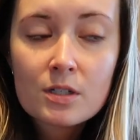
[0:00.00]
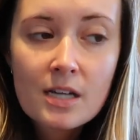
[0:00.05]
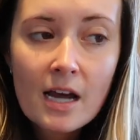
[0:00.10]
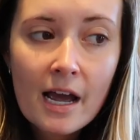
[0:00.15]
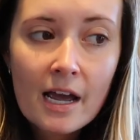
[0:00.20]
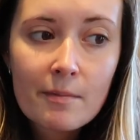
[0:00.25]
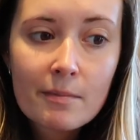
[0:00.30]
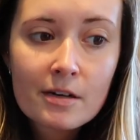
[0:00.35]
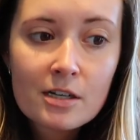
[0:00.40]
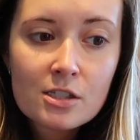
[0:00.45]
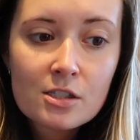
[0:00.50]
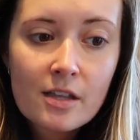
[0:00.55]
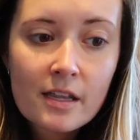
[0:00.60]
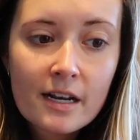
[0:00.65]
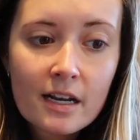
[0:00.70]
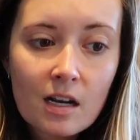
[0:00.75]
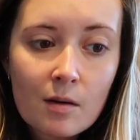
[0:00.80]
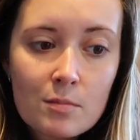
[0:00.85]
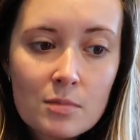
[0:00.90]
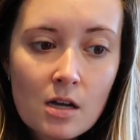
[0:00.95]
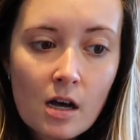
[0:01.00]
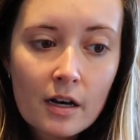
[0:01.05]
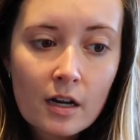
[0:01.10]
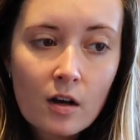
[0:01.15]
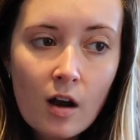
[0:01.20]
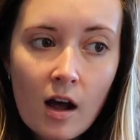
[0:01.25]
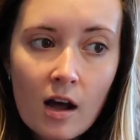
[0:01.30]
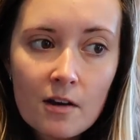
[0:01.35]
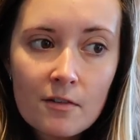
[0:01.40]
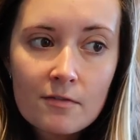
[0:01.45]
timer so that it comes on
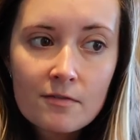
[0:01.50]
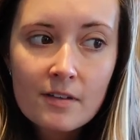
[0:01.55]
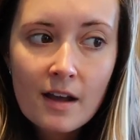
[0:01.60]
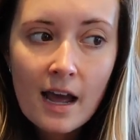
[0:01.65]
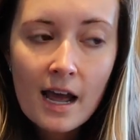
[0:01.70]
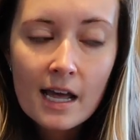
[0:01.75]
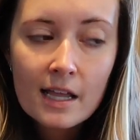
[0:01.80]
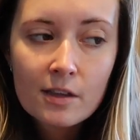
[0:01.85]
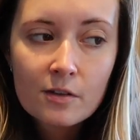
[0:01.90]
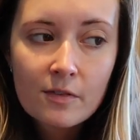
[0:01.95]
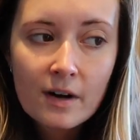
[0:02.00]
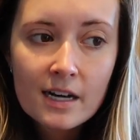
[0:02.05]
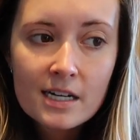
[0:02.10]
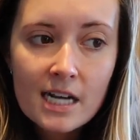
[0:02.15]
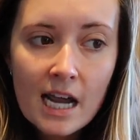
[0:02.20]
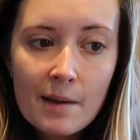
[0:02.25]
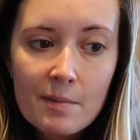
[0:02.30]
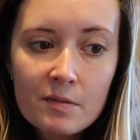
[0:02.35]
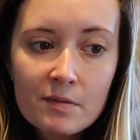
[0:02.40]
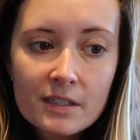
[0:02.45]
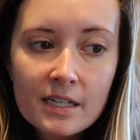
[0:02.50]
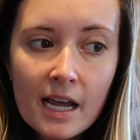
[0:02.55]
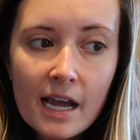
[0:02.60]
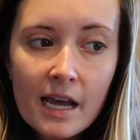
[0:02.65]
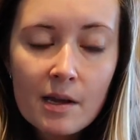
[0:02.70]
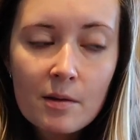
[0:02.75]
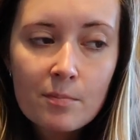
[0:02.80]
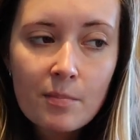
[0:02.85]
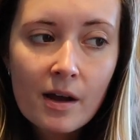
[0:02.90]
and off at the right time every day.